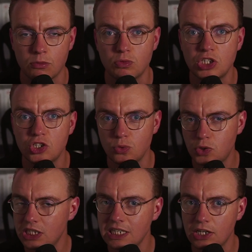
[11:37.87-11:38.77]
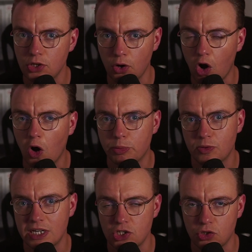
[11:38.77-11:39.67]
Reducing your
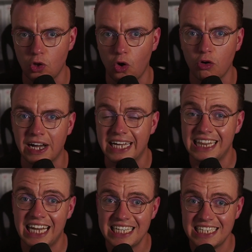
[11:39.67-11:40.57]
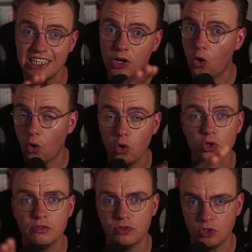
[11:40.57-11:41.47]
operational overhead, letting
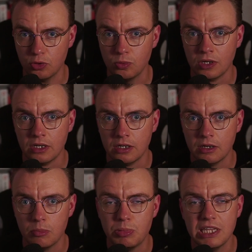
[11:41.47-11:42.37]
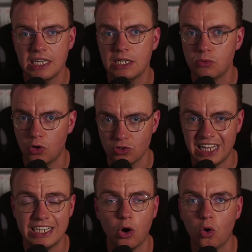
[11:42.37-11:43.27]
all of you be the heroes,
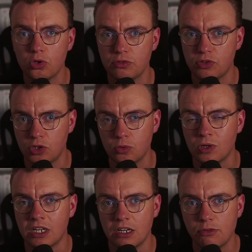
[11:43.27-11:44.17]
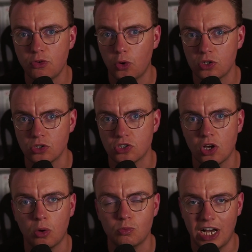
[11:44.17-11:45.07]
letting all of you focus
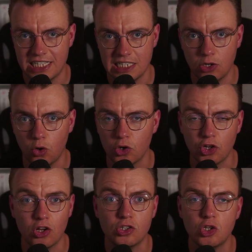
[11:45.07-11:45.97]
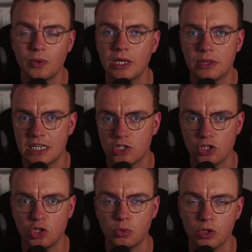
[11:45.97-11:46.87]
on writing code, on doing things
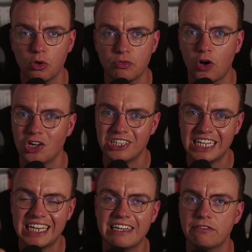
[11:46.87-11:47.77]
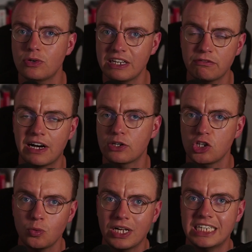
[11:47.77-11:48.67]
that you love, on delivering
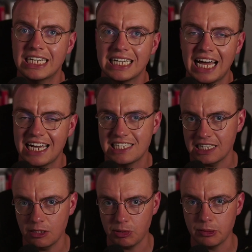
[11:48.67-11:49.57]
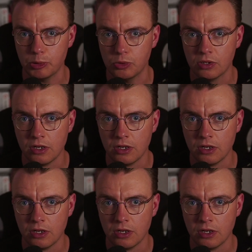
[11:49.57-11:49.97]
value and delighting the people